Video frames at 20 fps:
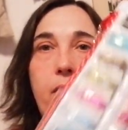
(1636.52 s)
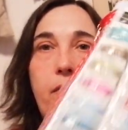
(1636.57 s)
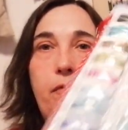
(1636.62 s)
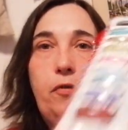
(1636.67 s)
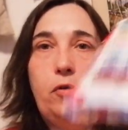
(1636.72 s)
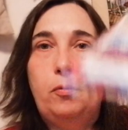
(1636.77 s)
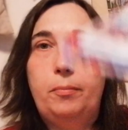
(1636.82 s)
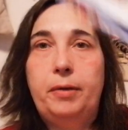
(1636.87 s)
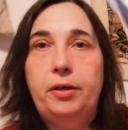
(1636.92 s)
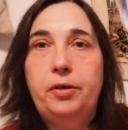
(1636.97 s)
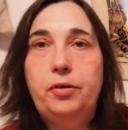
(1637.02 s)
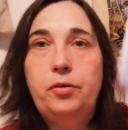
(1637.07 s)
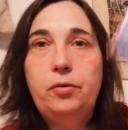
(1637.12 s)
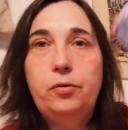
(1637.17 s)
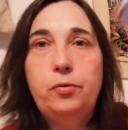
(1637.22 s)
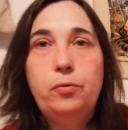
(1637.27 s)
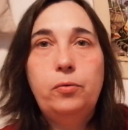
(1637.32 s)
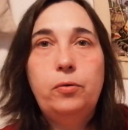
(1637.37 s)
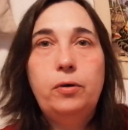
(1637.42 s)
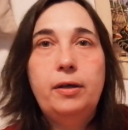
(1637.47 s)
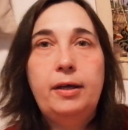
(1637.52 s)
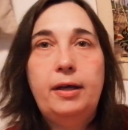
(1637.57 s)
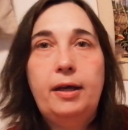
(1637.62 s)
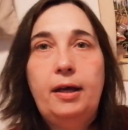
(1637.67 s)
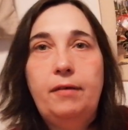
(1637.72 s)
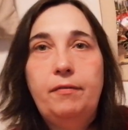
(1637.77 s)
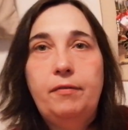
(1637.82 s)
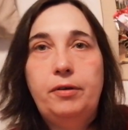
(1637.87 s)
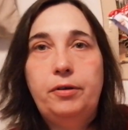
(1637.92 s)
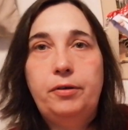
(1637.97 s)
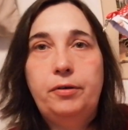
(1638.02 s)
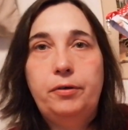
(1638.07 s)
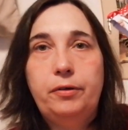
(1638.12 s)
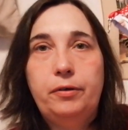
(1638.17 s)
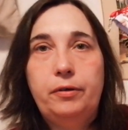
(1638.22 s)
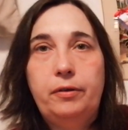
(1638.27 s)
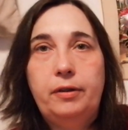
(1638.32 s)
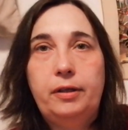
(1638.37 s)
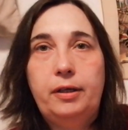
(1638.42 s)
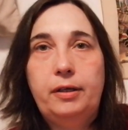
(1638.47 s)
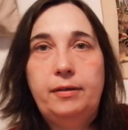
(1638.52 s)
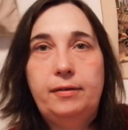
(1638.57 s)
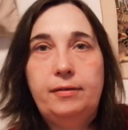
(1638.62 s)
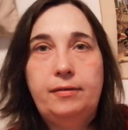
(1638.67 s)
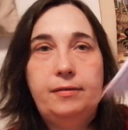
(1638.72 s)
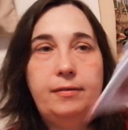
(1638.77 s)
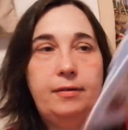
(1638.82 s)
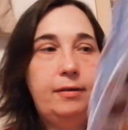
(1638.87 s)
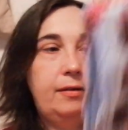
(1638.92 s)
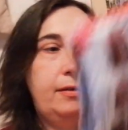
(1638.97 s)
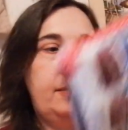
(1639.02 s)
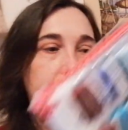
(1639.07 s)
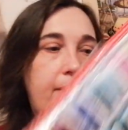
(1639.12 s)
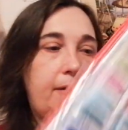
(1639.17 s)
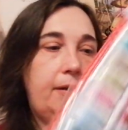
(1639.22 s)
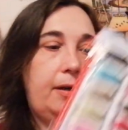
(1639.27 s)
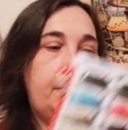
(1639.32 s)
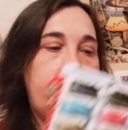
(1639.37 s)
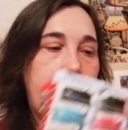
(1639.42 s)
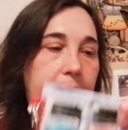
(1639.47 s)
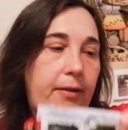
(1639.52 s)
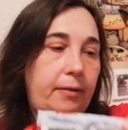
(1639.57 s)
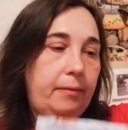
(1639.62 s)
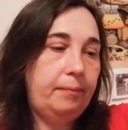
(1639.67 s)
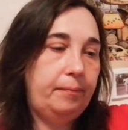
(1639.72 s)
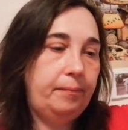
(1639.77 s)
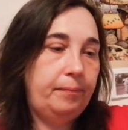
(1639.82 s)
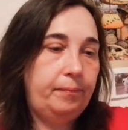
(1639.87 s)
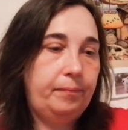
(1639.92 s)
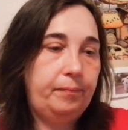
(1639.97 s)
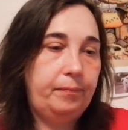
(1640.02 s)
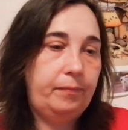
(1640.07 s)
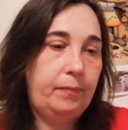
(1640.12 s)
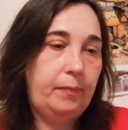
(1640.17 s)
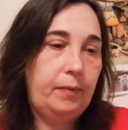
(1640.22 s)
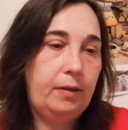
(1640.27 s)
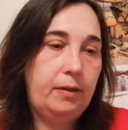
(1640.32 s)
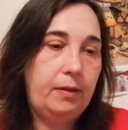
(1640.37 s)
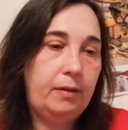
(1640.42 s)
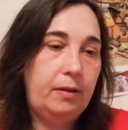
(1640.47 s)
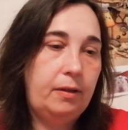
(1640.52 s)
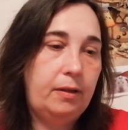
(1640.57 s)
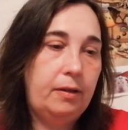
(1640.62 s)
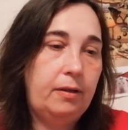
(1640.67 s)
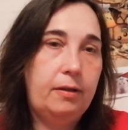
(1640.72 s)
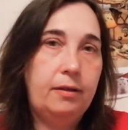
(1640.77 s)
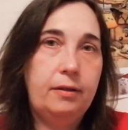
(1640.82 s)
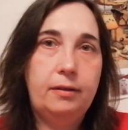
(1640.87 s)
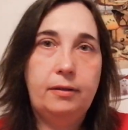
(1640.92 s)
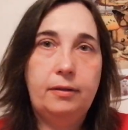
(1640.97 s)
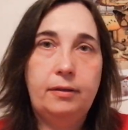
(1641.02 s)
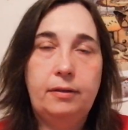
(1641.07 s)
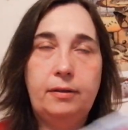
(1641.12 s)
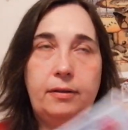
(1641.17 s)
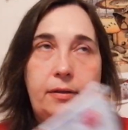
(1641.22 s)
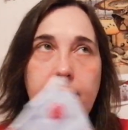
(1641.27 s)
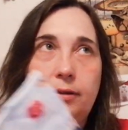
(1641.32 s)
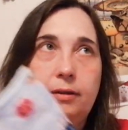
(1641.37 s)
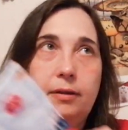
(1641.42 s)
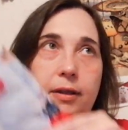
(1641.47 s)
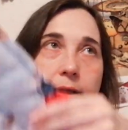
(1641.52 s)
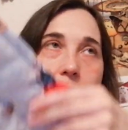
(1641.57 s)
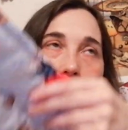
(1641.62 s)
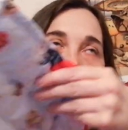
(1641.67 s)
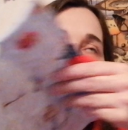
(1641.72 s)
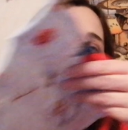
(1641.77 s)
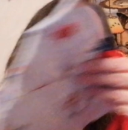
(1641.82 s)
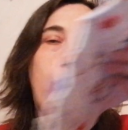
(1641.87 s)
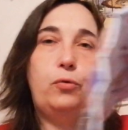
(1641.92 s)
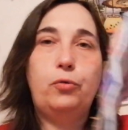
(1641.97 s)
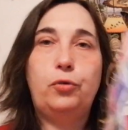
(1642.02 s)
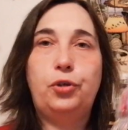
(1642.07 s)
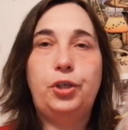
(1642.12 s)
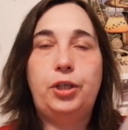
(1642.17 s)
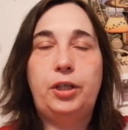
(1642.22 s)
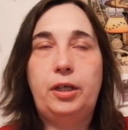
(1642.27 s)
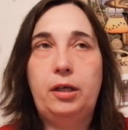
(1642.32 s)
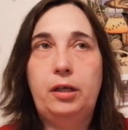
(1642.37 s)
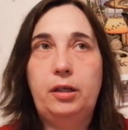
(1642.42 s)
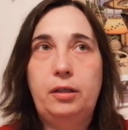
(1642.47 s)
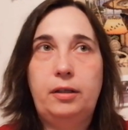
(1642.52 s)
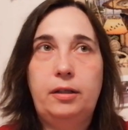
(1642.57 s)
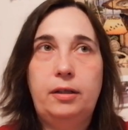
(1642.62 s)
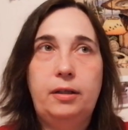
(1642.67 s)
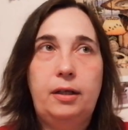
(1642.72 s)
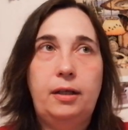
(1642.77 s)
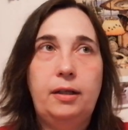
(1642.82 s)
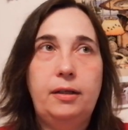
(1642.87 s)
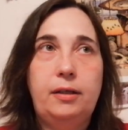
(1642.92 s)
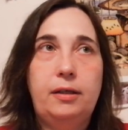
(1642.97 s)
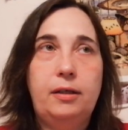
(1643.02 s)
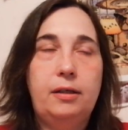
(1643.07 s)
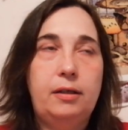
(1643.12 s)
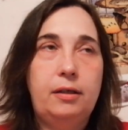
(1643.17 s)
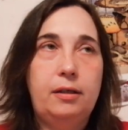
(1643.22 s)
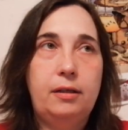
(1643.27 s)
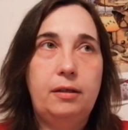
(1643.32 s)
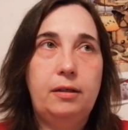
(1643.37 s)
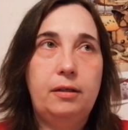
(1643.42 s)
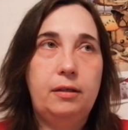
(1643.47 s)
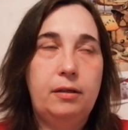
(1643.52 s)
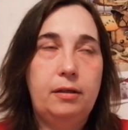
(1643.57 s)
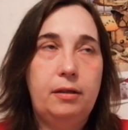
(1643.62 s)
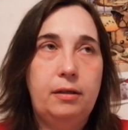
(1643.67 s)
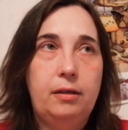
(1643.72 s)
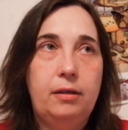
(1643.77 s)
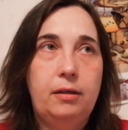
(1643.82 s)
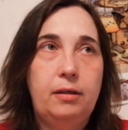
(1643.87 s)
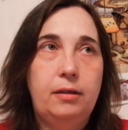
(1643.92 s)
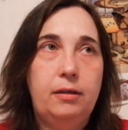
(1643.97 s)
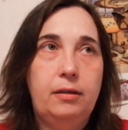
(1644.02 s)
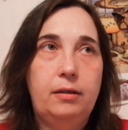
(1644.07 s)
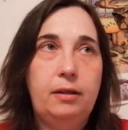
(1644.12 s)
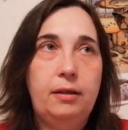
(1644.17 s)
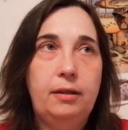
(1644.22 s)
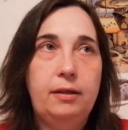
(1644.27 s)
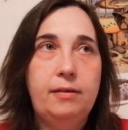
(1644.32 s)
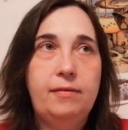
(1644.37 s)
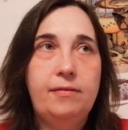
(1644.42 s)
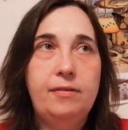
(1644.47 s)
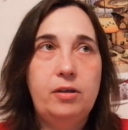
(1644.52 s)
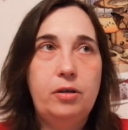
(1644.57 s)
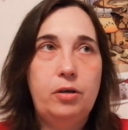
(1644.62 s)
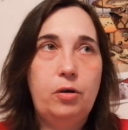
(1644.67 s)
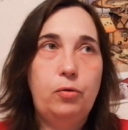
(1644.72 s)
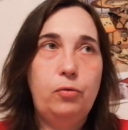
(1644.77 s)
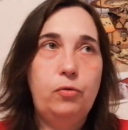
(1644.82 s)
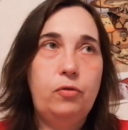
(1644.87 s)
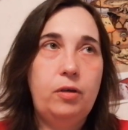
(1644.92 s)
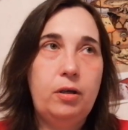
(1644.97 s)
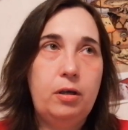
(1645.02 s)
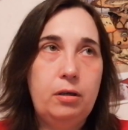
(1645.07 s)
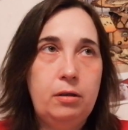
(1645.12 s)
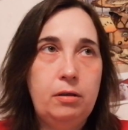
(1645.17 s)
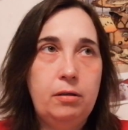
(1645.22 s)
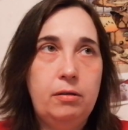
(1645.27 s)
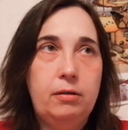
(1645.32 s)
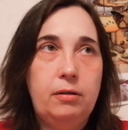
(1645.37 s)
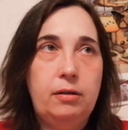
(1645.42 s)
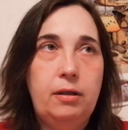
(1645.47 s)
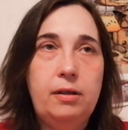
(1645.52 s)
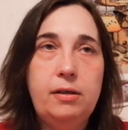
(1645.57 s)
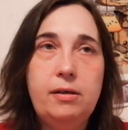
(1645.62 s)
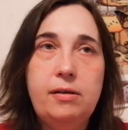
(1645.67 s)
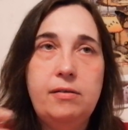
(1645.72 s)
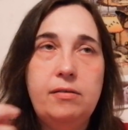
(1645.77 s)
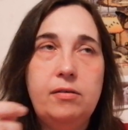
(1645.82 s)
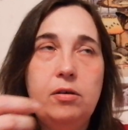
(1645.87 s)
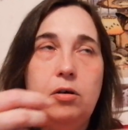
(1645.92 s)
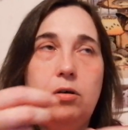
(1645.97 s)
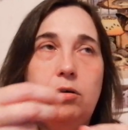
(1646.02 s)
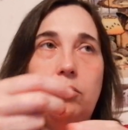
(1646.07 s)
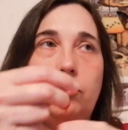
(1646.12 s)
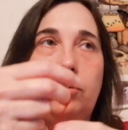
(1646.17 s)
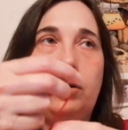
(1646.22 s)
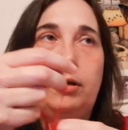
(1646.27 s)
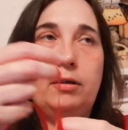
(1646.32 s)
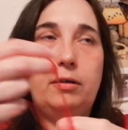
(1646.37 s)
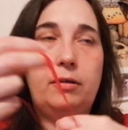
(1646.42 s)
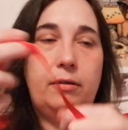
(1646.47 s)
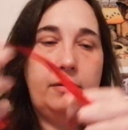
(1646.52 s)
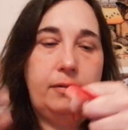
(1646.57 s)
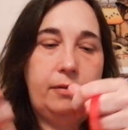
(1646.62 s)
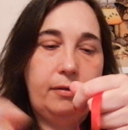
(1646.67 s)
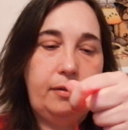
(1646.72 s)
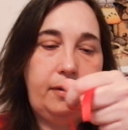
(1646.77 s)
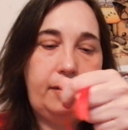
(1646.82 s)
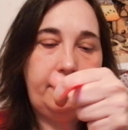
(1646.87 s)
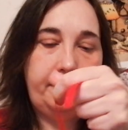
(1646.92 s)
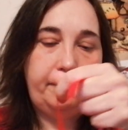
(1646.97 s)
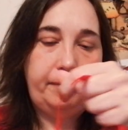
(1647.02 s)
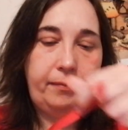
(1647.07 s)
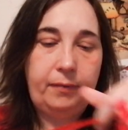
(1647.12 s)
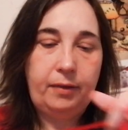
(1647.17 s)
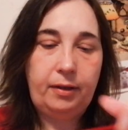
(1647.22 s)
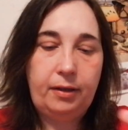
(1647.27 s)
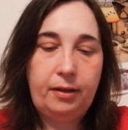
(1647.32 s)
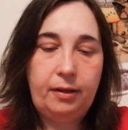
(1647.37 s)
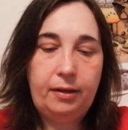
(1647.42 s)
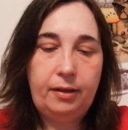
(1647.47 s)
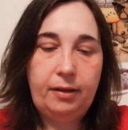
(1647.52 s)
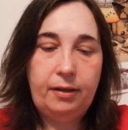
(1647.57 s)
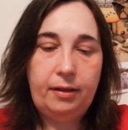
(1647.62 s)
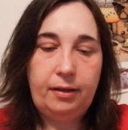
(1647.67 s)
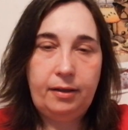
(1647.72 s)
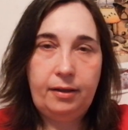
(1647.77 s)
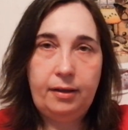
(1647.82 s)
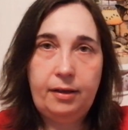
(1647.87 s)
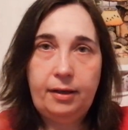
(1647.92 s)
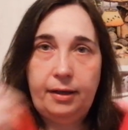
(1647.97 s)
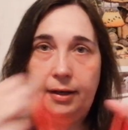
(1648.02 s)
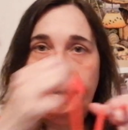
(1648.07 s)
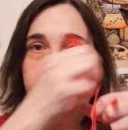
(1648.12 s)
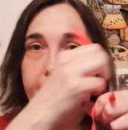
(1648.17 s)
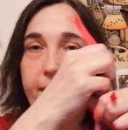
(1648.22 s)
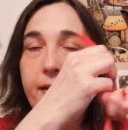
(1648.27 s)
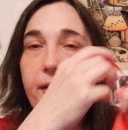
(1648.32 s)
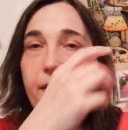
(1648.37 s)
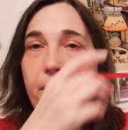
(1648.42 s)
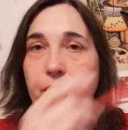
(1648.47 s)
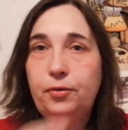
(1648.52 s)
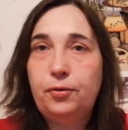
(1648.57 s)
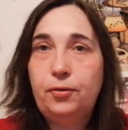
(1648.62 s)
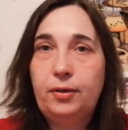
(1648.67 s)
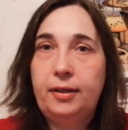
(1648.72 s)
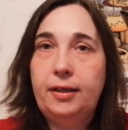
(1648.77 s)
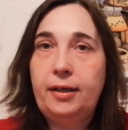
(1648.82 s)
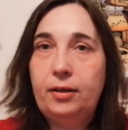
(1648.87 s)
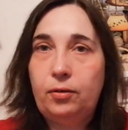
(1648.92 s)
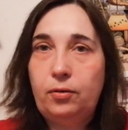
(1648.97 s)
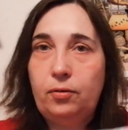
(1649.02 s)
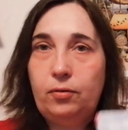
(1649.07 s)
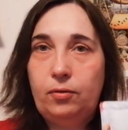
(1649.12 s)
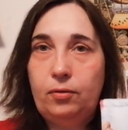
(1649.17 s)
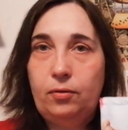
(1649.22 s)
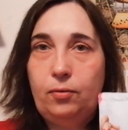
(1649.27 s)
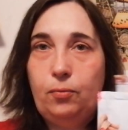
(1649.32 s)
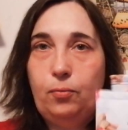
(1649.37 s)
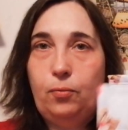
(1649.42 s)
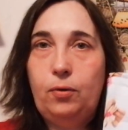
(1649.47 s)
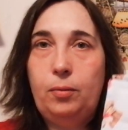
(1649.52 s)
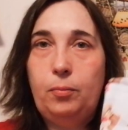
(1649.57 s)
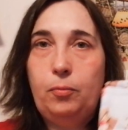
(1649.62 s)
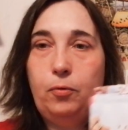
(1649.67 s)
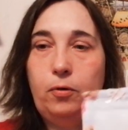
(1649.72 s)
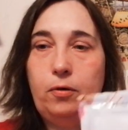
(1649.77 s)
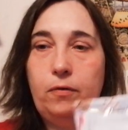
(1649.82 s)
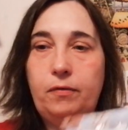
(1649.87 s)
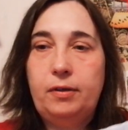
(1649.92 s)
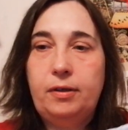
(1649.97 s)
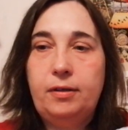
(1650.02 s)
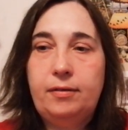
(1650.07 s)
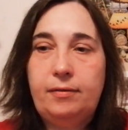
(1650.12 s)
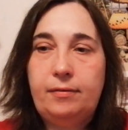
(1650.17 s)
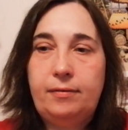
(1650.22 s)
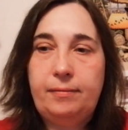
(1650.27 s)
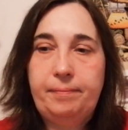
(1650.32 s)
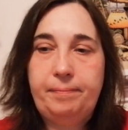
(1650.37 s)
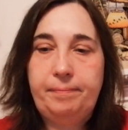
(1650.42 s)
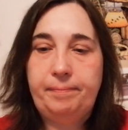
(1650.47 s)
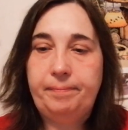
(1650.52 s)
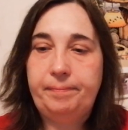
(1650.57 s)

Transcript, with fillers: for my new heaven and earth that it's coming, the Delioshi, Deli, Deliciosa? Deliciosa, yeah. I need to get one more of these.